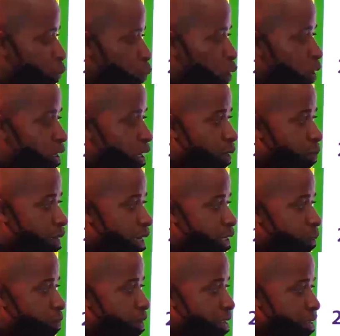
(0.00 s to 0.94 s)
one
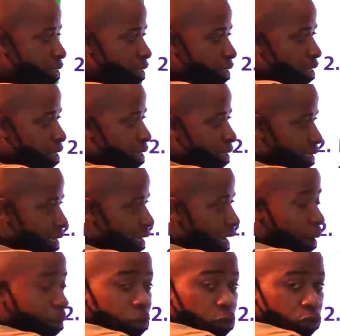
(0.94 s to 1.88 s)
image means 10
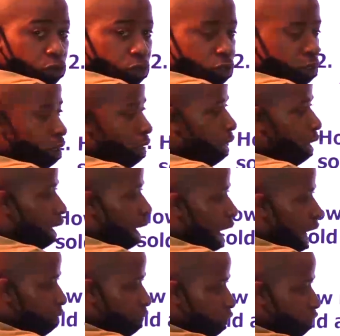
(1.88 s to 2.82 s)
apples.
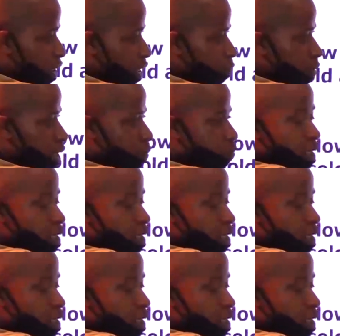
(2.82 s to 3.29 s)
Half of the image